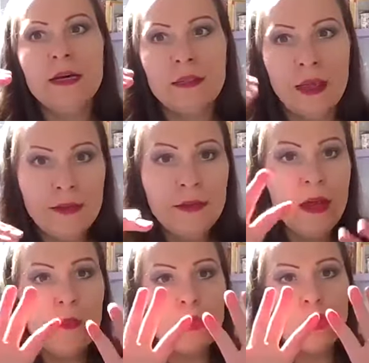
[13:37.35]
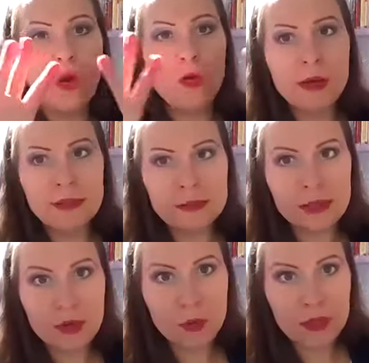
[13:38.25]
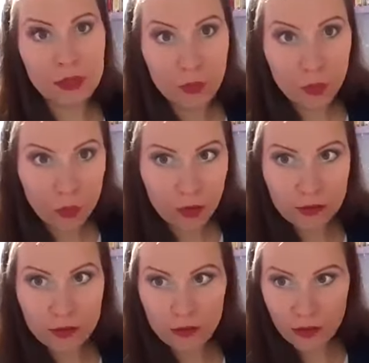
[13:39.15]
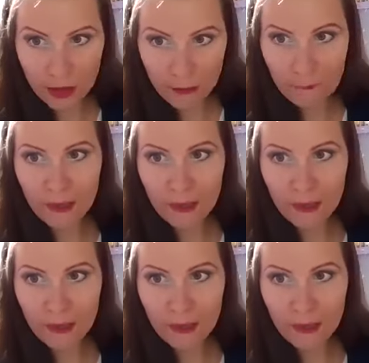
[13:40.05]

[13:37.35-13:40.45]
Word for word: then i would always stick with the one thing